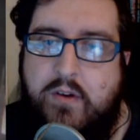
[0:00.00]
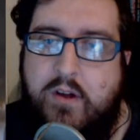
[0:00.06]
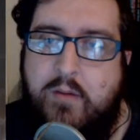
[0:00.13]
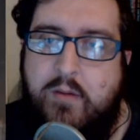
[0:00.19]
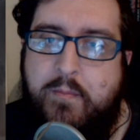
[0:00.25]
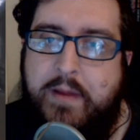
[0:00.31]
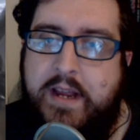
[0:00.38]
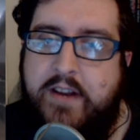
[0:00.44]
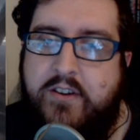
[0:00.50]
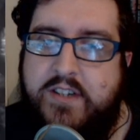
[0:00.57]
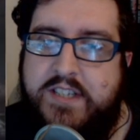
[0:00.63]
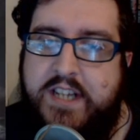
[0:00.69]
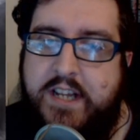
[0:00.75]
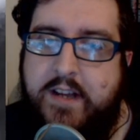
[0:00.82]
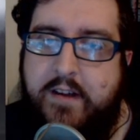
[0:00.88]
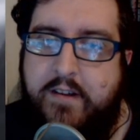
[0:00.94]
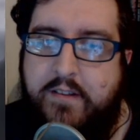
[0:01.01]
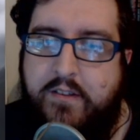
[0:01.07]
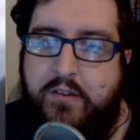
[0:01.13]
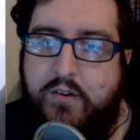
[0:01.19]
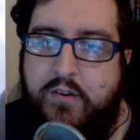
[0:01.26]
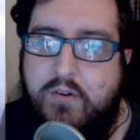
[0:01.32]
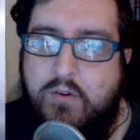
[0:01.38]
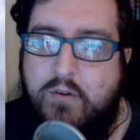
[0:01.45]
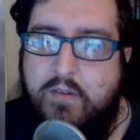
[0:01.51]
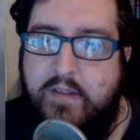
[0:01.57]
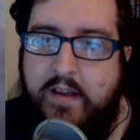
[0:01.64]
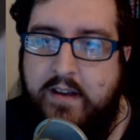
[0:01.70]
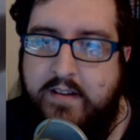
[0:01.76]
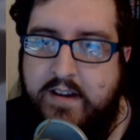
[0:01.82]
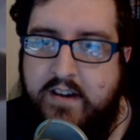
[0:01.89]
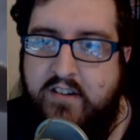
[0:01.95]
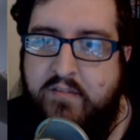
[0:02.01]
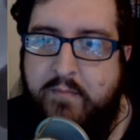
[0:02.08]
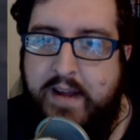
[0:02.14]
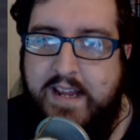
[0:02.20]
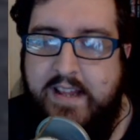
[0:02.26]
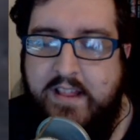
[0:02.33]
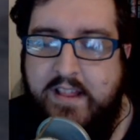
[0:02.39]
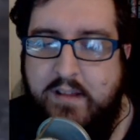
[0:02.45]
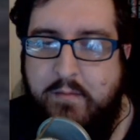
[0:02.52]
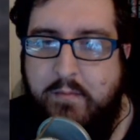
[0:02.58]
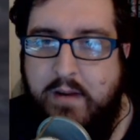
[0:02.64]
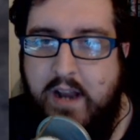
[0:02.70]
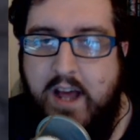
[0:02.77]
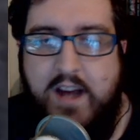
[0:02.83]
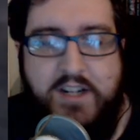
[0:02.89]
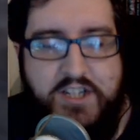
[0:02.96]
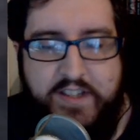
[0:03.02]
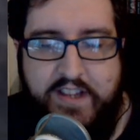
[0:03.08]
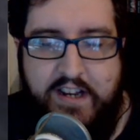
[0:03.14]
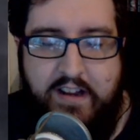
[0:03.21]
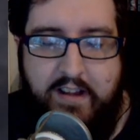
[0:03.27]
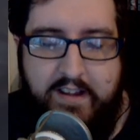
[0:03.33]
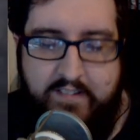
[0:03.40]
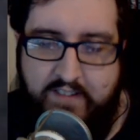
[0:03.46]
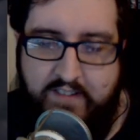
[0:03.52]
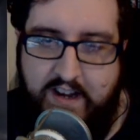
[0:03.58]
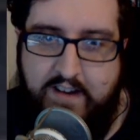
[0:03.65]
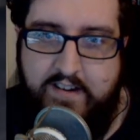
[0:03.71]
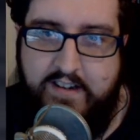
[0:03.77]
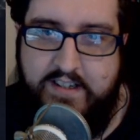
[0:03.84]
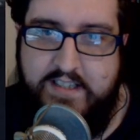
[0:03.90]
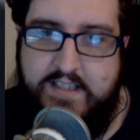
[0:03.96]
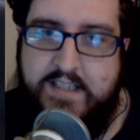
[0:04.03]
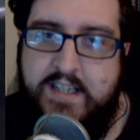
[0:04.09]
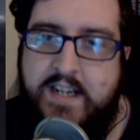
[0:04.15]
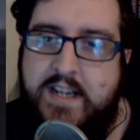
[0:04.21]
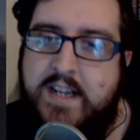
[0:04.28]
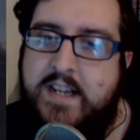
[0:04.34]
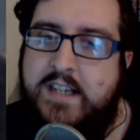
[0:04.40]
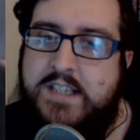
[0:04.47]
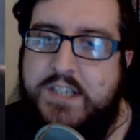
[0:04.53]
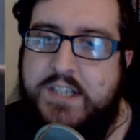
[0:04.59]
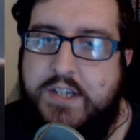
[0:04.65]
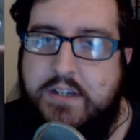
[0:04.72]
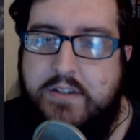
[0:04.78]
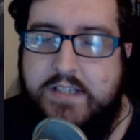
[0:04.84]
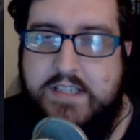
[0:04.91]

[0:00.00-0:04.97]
it would be interesting going through the idea of making them larger than life characters, so using